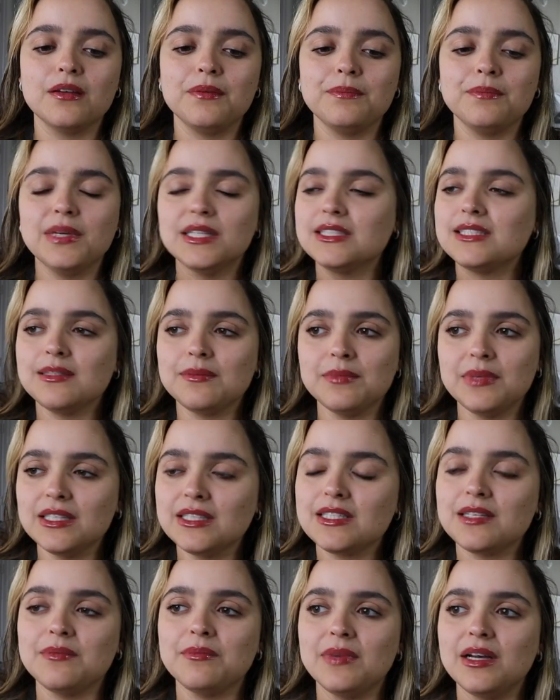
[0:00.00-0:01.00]
months and
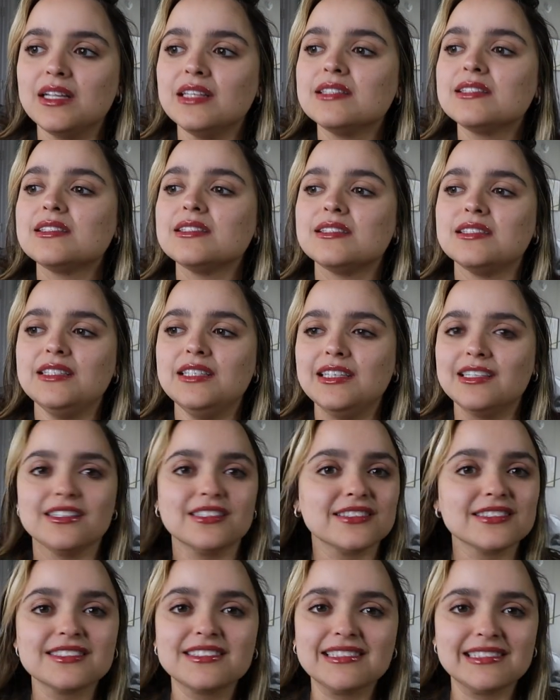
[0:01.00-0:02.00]
months and months,
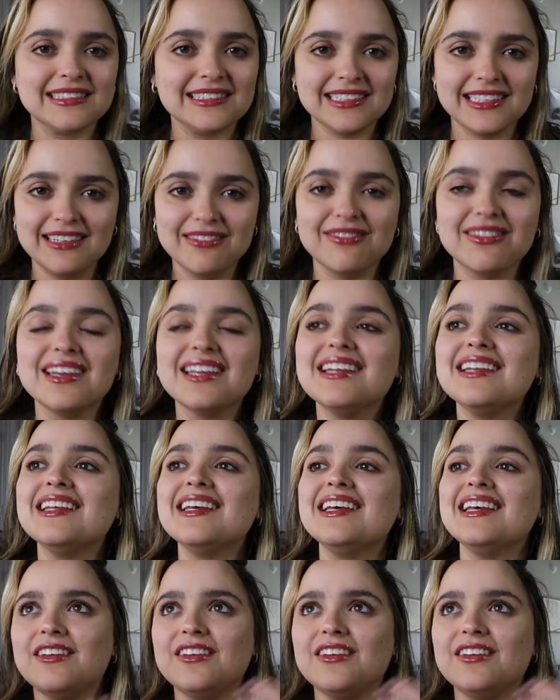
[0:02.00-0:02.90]
years even,